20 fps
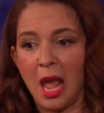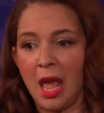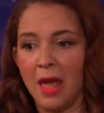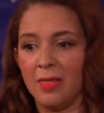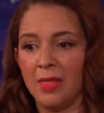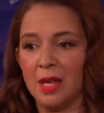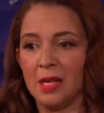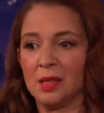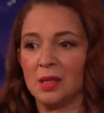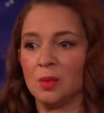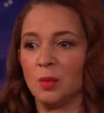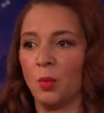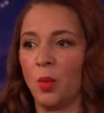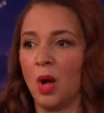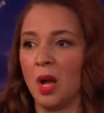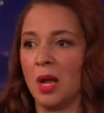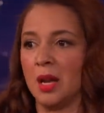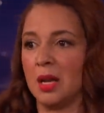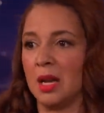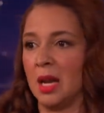And this
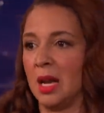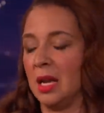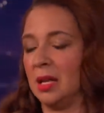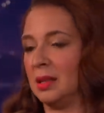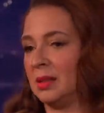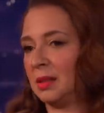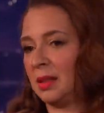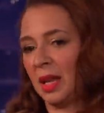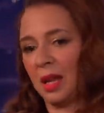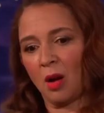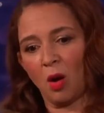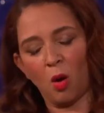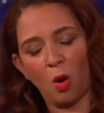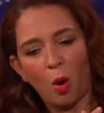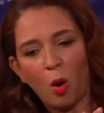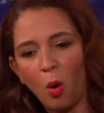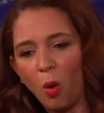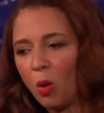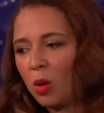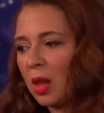one is like a
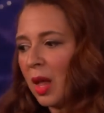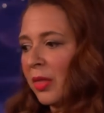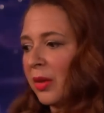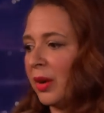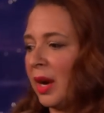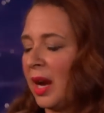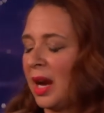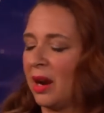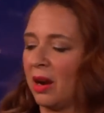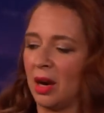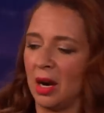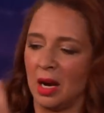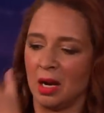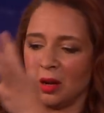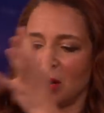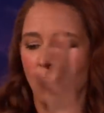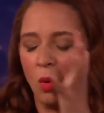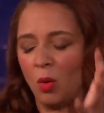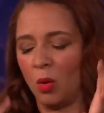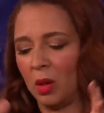whole other era
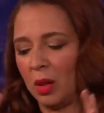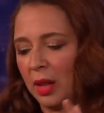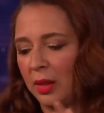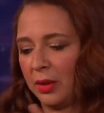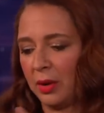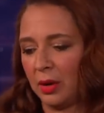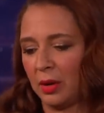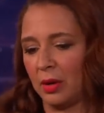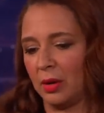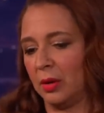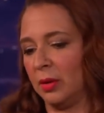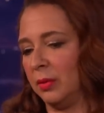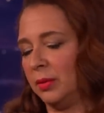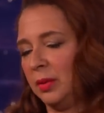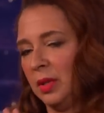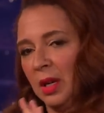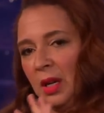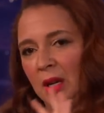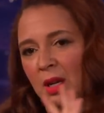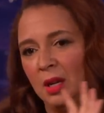and a whole
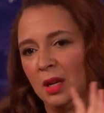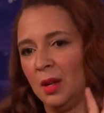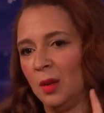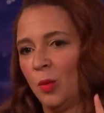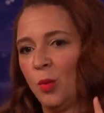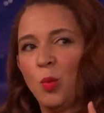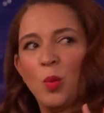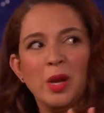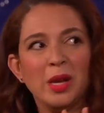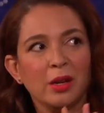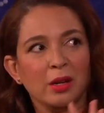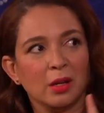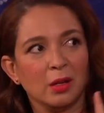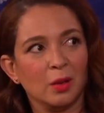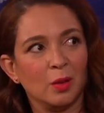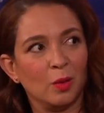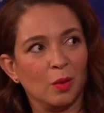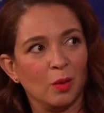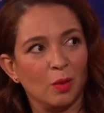other weird,